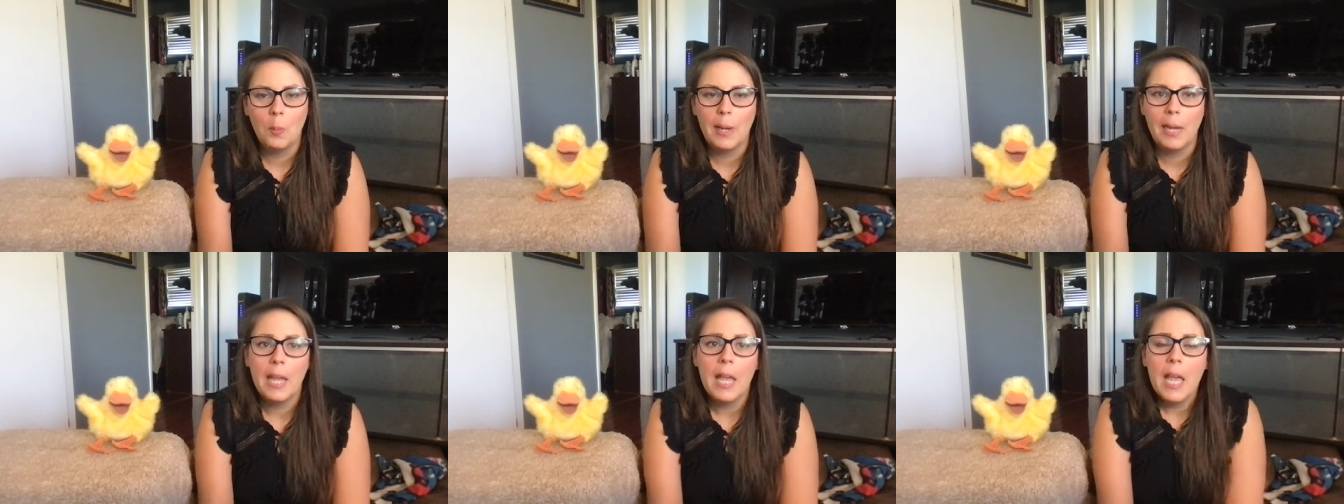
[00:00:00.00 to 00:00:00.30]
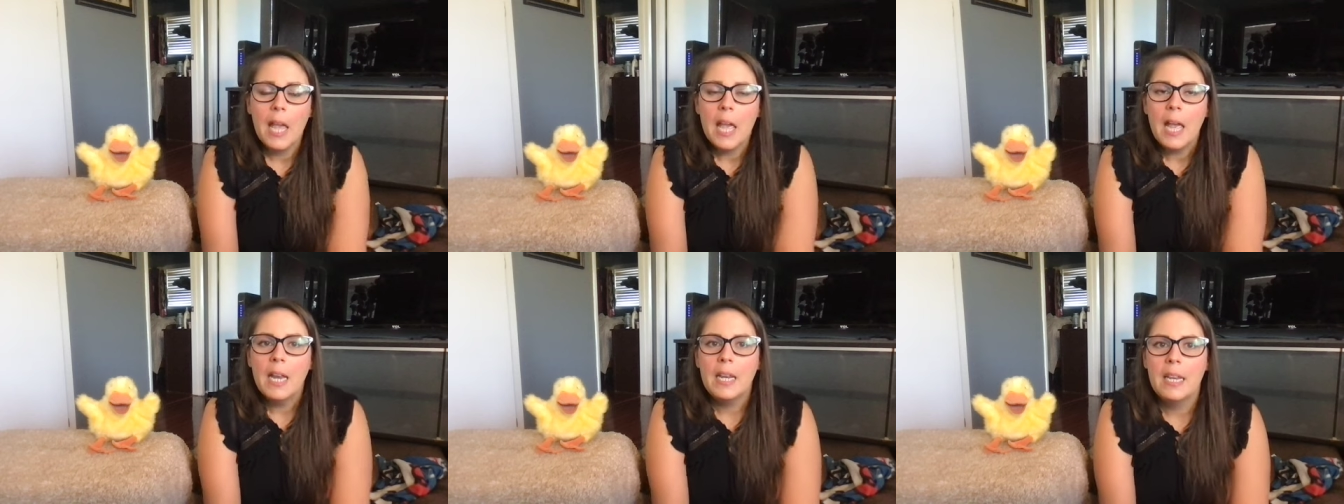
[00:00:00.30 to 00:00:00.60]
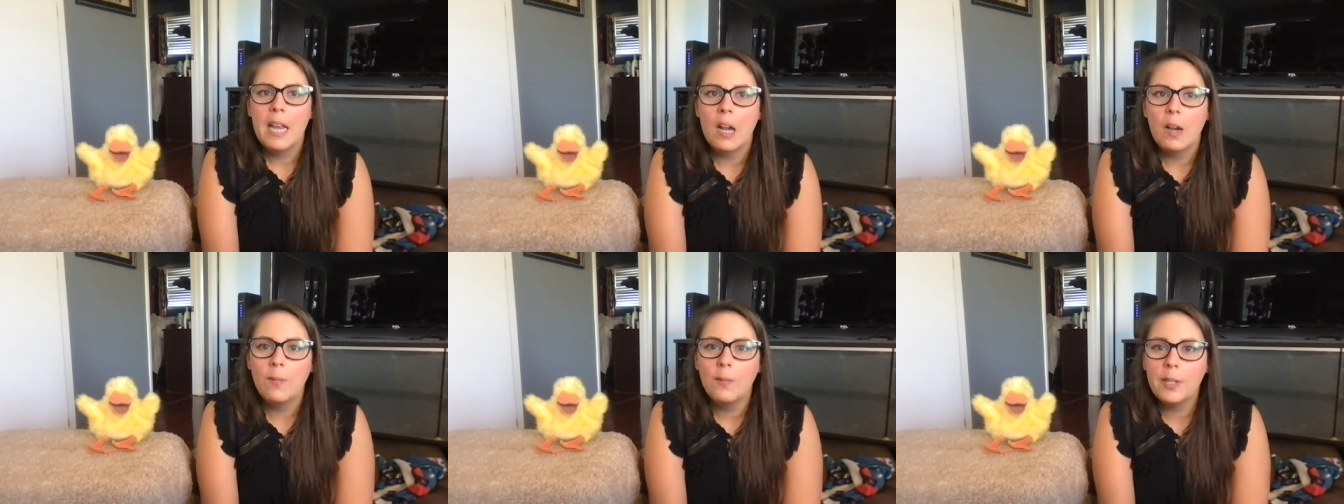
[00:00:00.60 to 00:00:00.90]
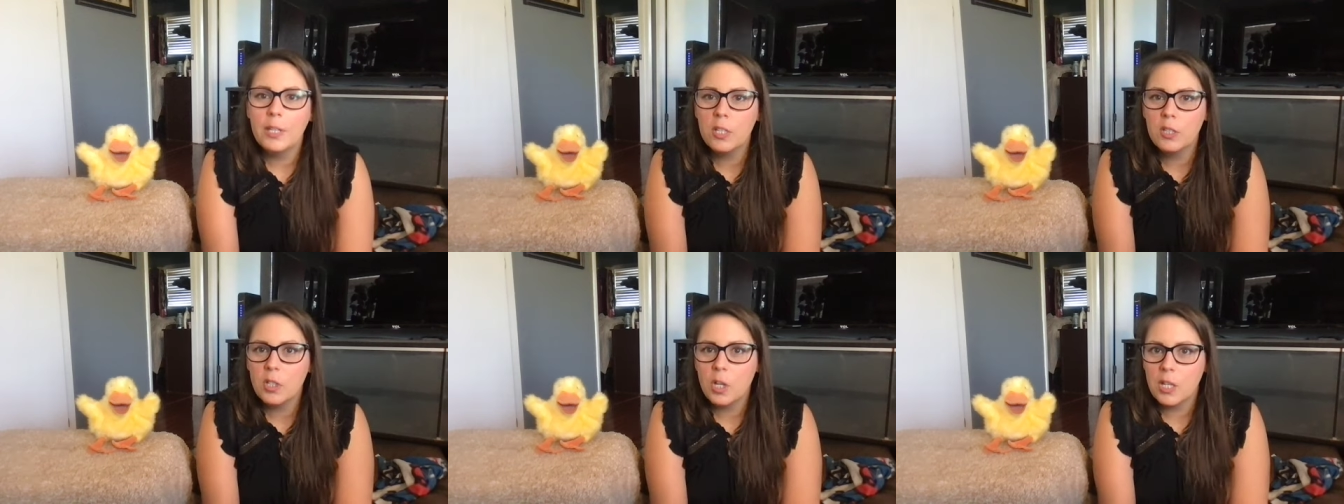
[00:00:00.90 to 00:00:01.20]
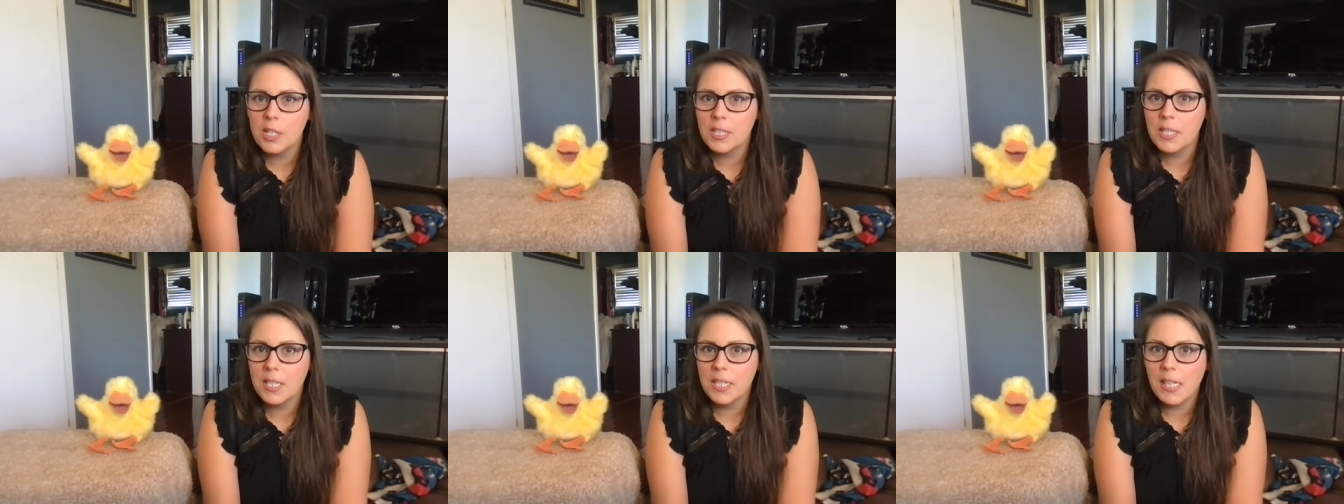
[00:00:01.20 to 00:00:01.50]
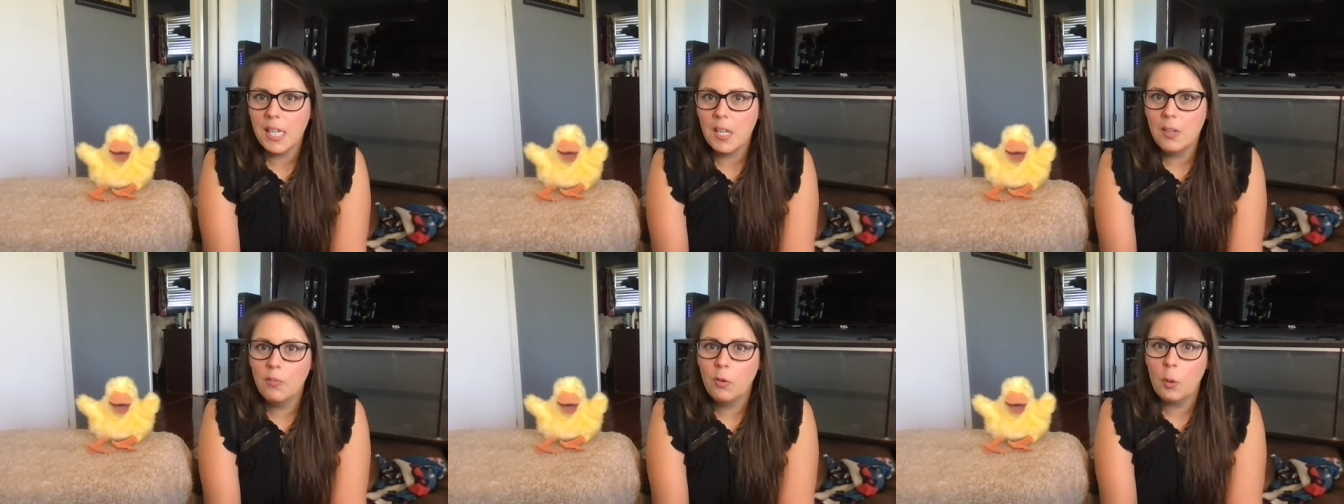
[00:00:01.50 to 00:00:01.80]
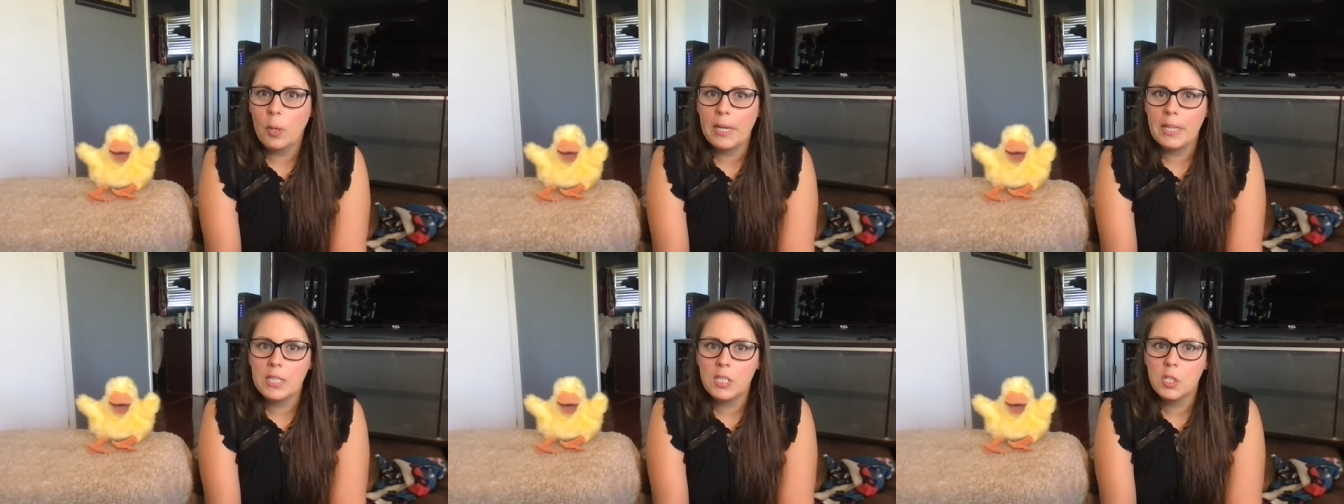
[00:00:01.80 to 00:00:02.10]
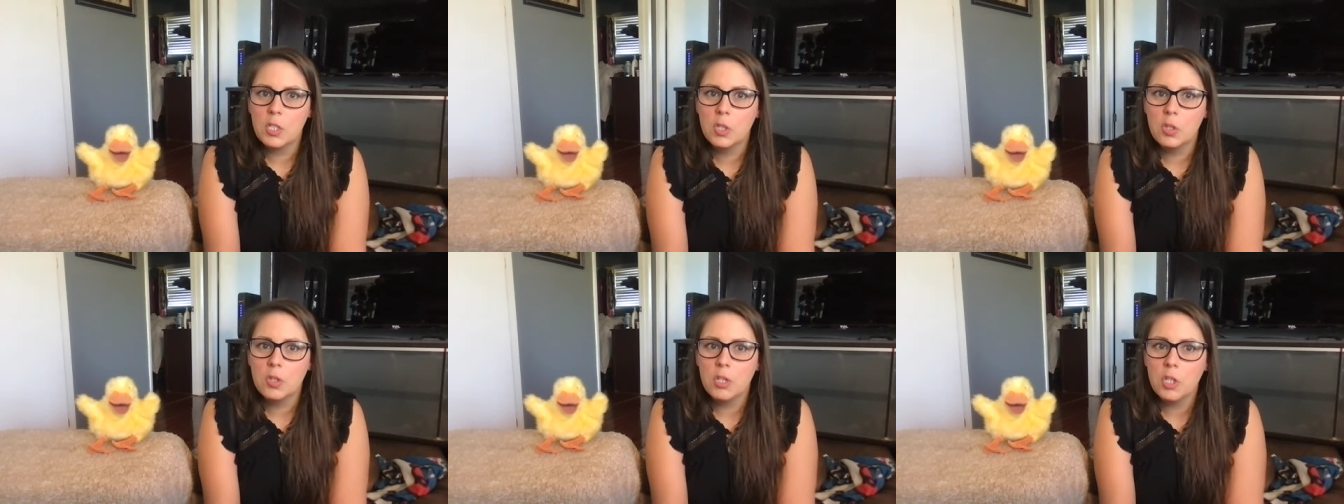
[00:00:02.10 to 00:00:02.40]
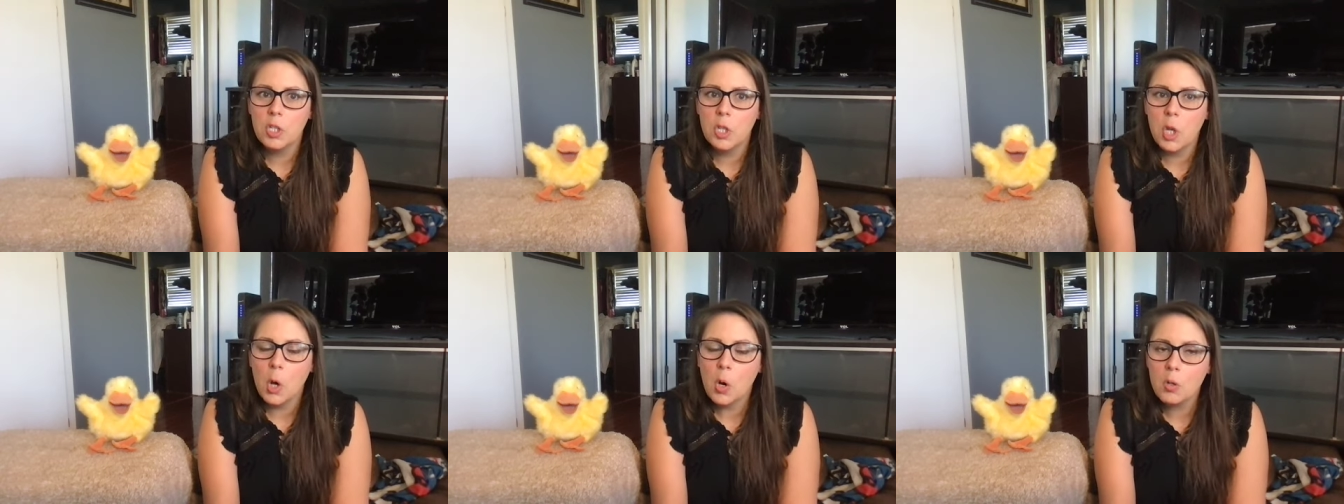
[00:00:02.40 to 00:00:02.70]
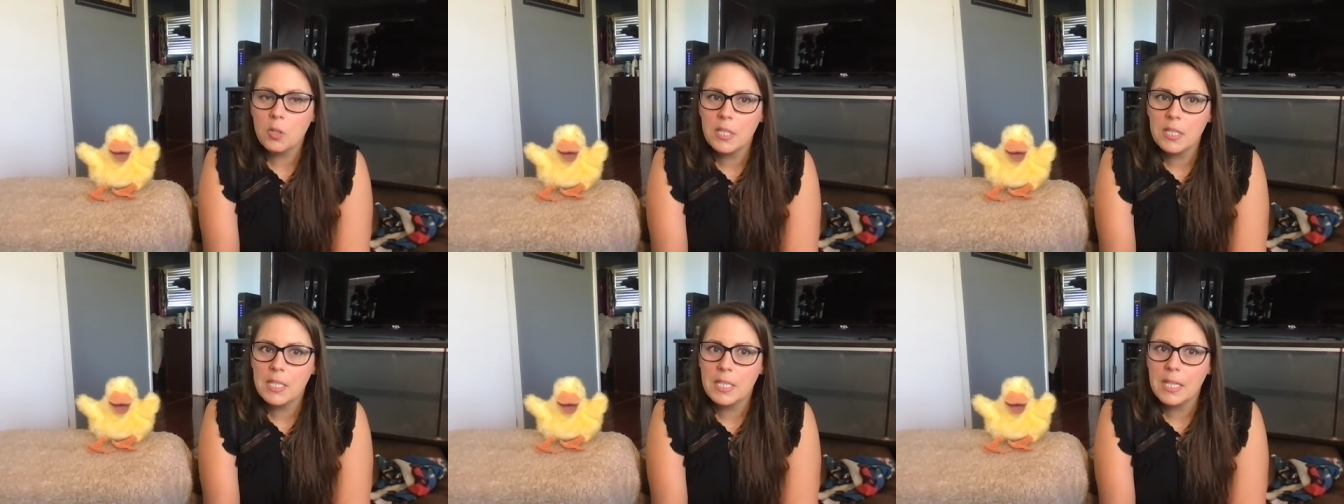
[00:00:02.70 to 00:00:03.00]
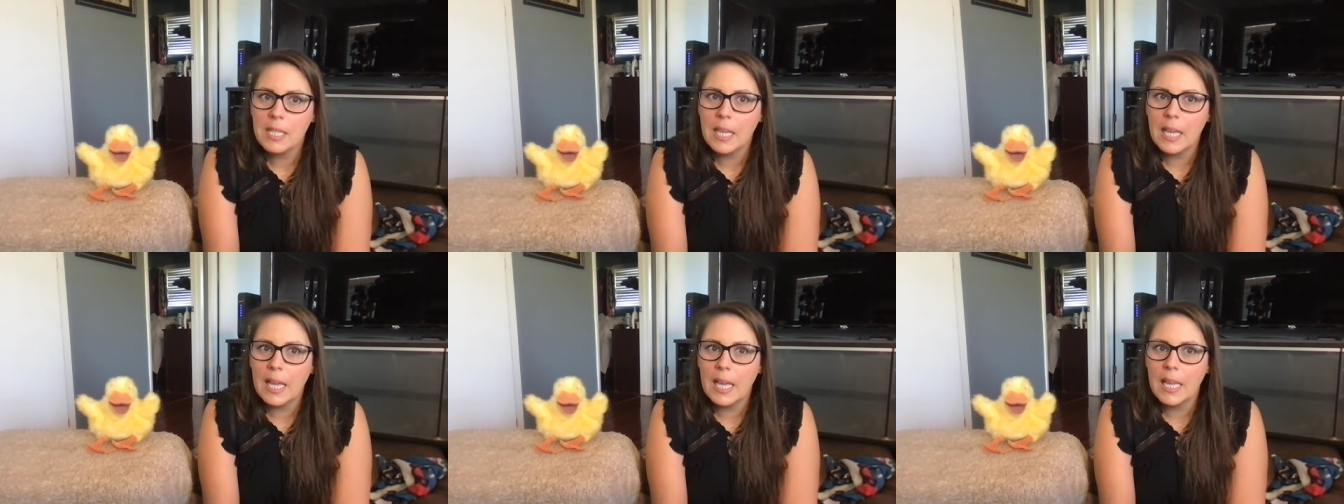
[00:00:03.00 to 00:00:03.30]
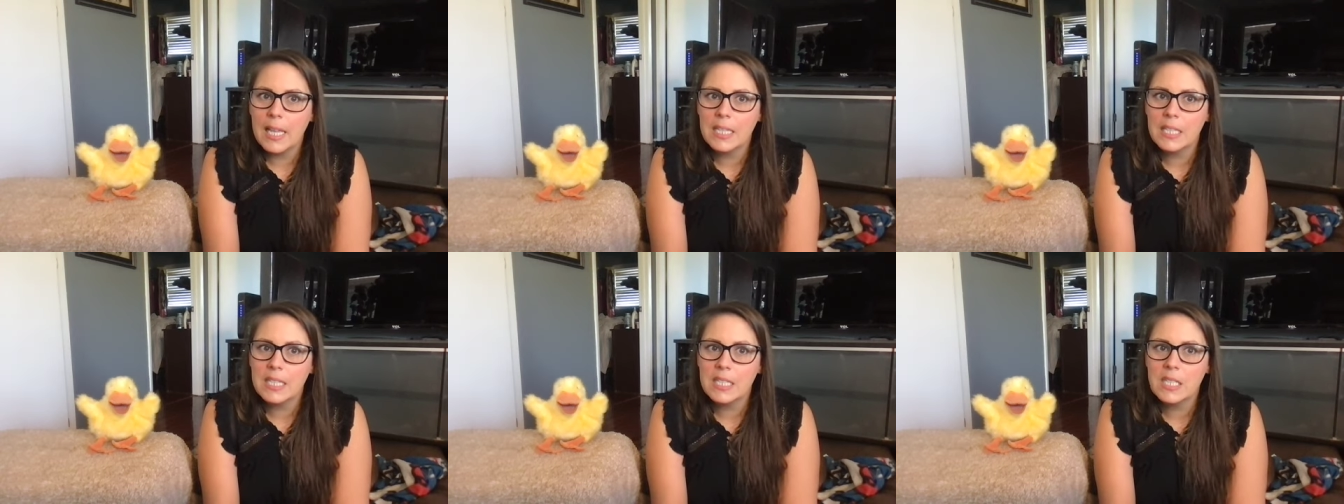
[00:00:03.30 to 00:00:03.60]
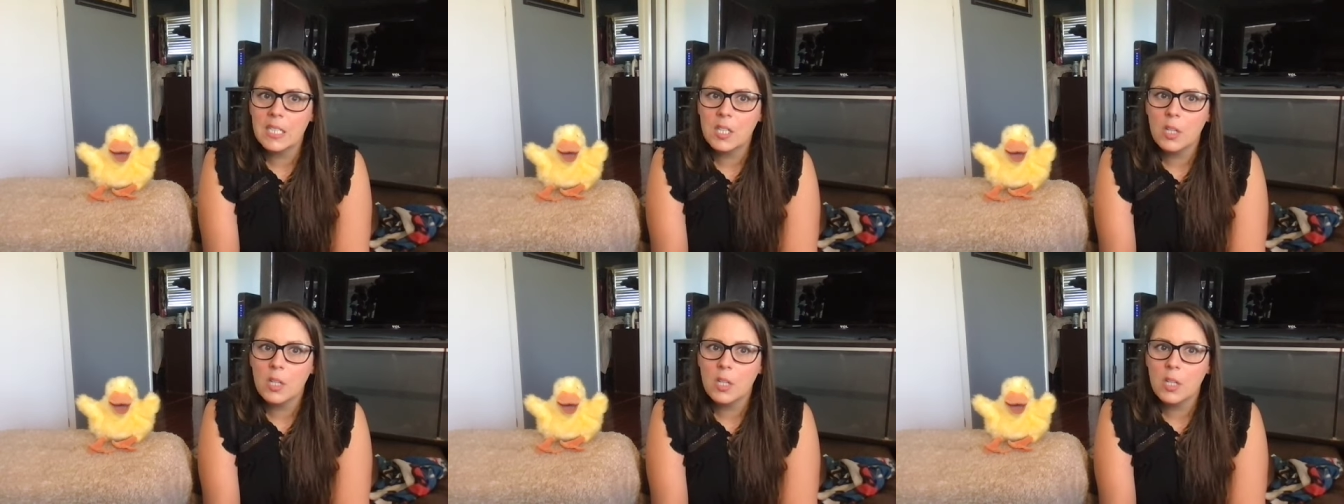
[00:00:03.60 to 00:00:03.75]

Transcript: we? Now, if we use our singing voice, do the notes get,